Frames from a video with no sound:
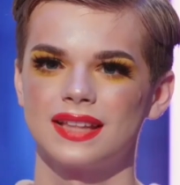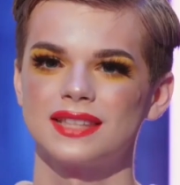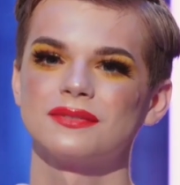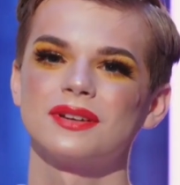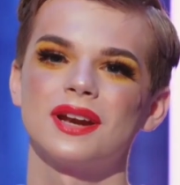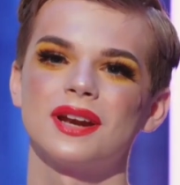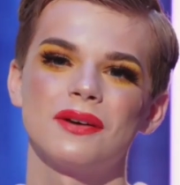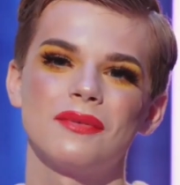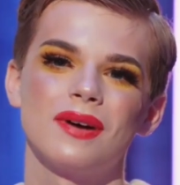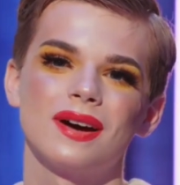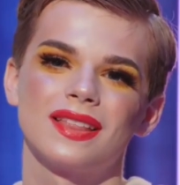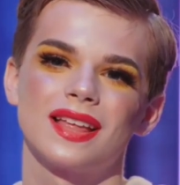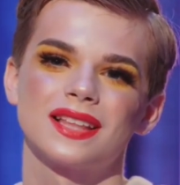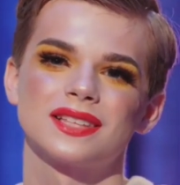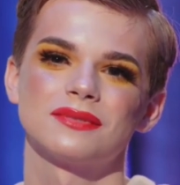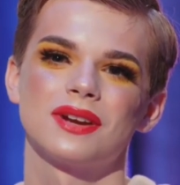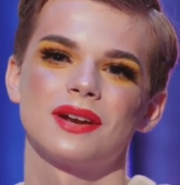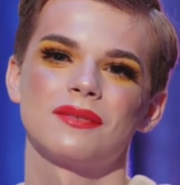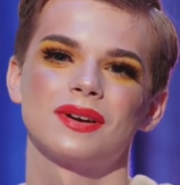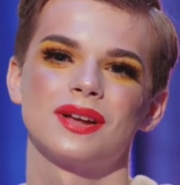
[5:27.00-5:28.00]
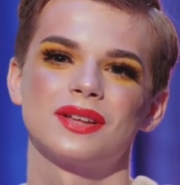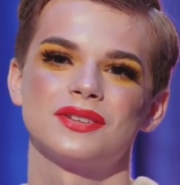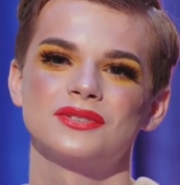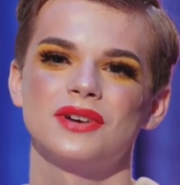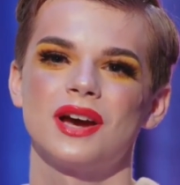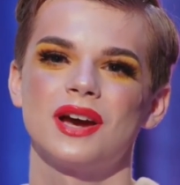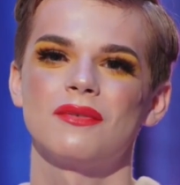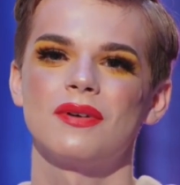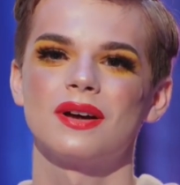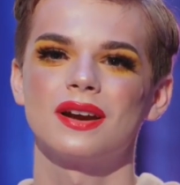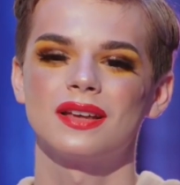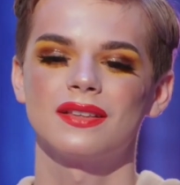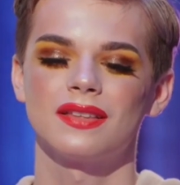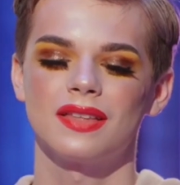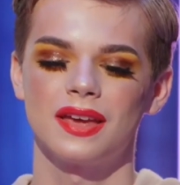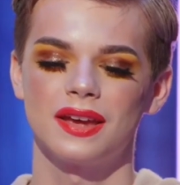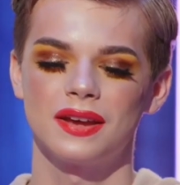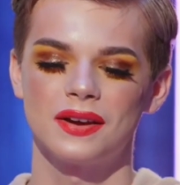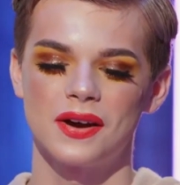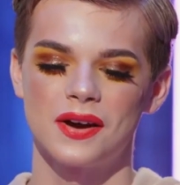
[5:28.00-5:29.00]
That's what I want. That's what I want to do. I want to,
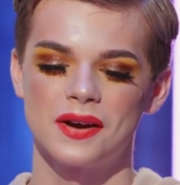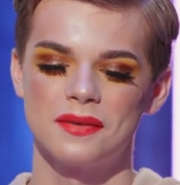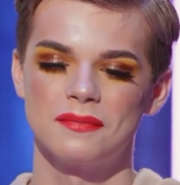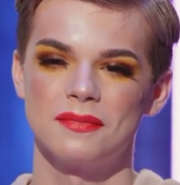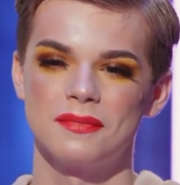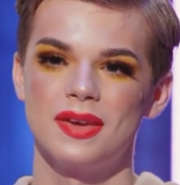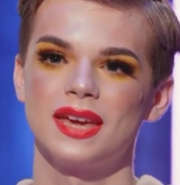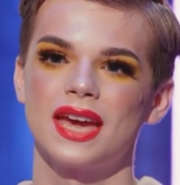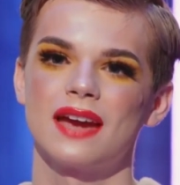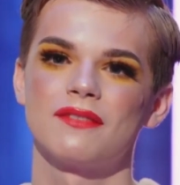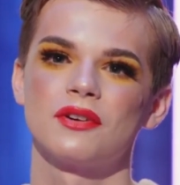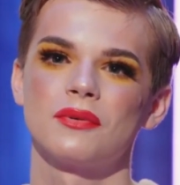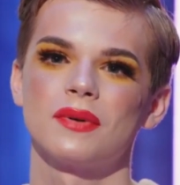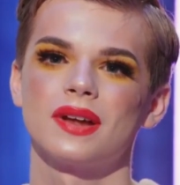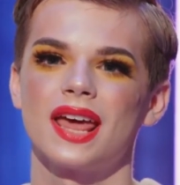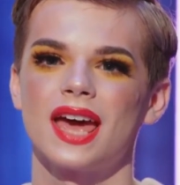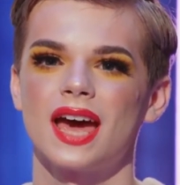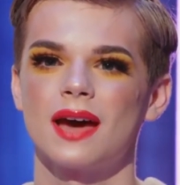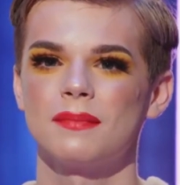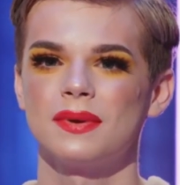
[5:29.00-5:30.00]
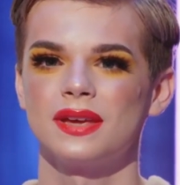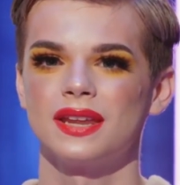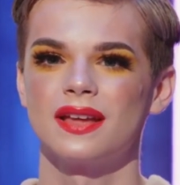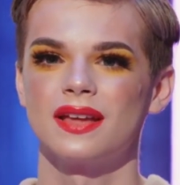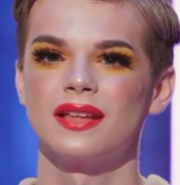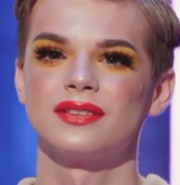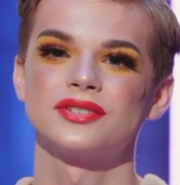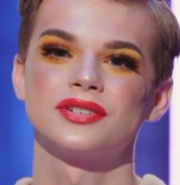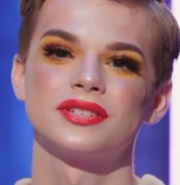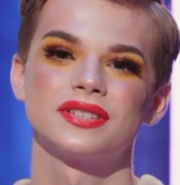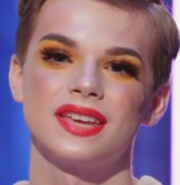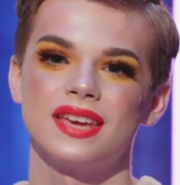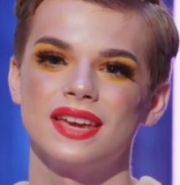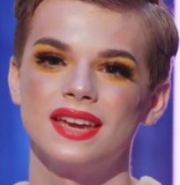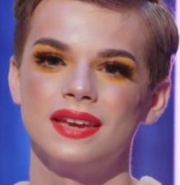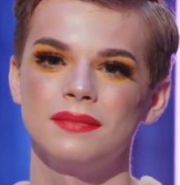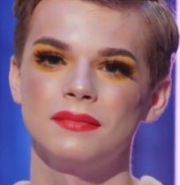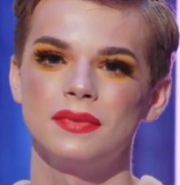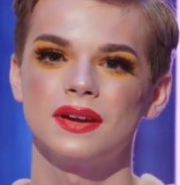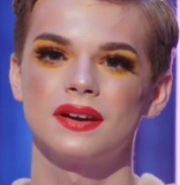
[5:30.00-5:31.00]
like, make everyone happy and entertain,